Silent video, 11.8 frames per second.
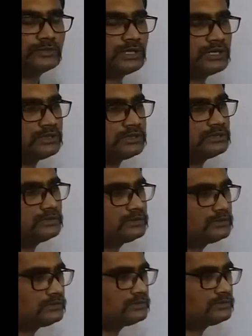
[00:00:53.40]
that
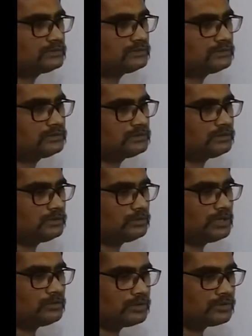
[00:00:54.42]
you'll
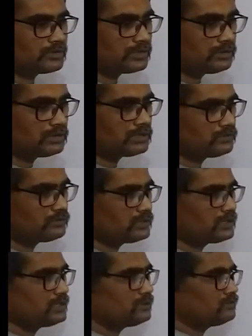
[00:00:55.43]
be able to recall it
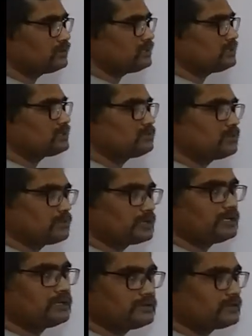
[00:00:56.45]
quickly with this
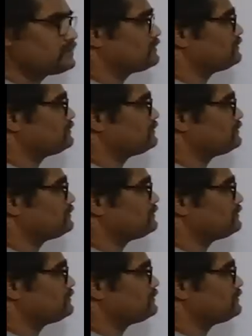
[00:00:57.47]
memory aids.